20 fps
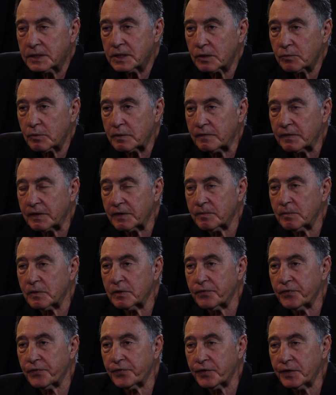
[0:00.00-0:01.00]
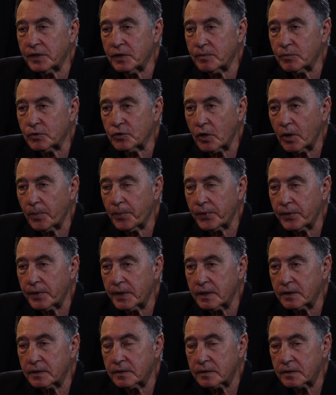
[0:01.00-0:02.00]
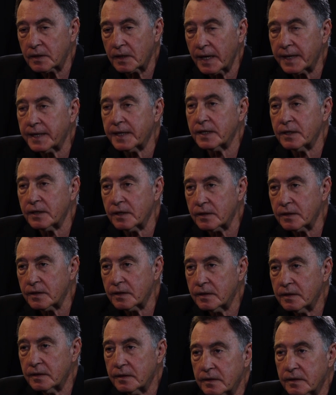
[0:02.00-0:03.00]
Basically, we have given them the freedom to operate unhindered.